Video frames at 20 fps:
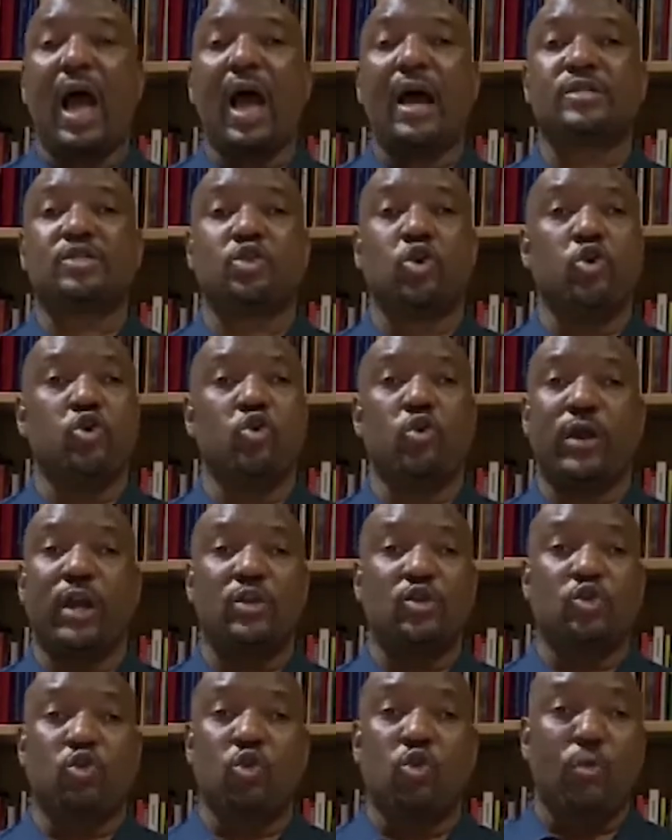So
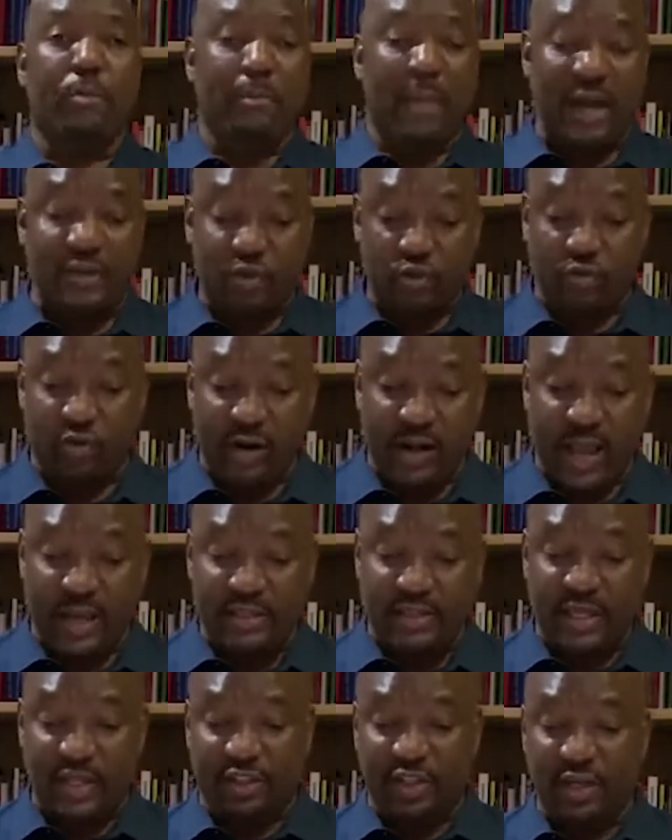you can do muscle
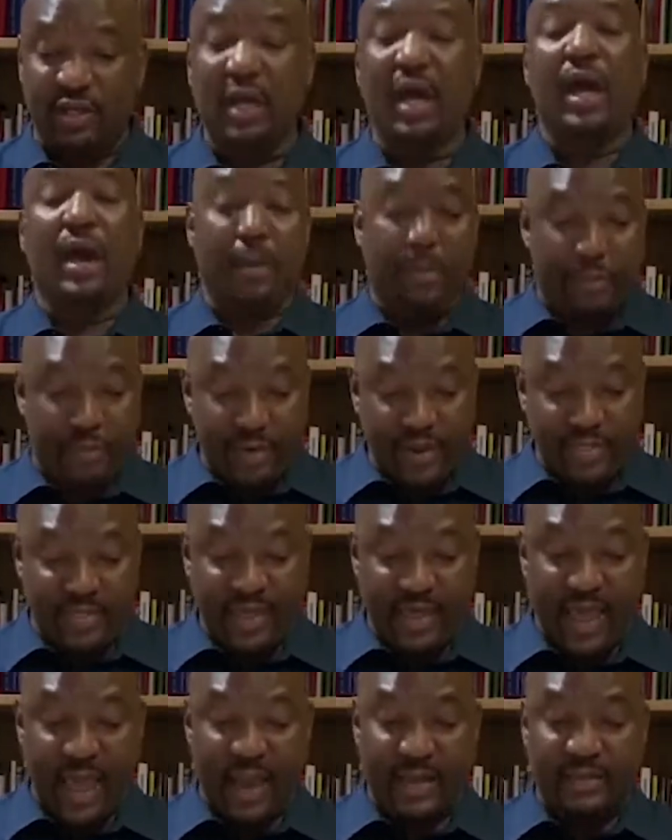relaxation,
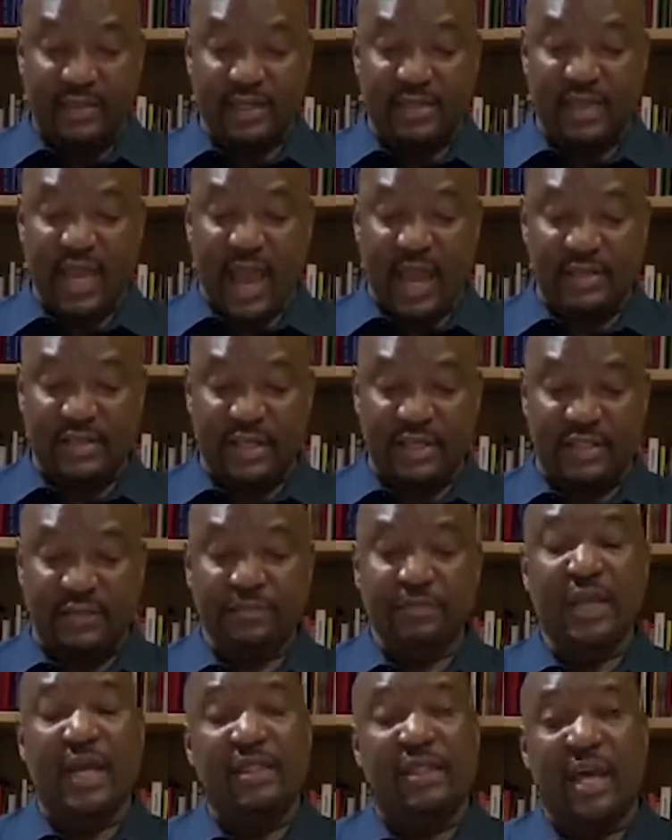breathing
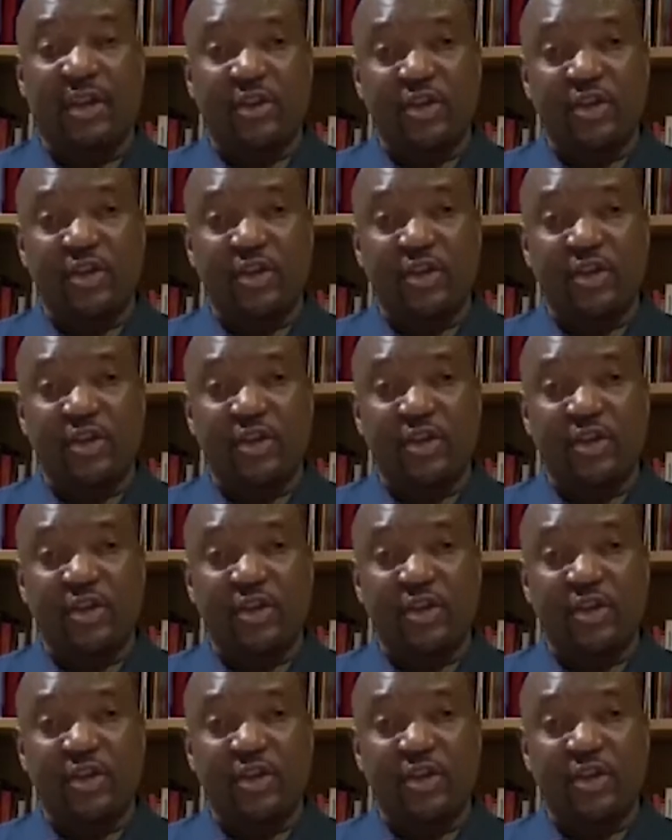exercises.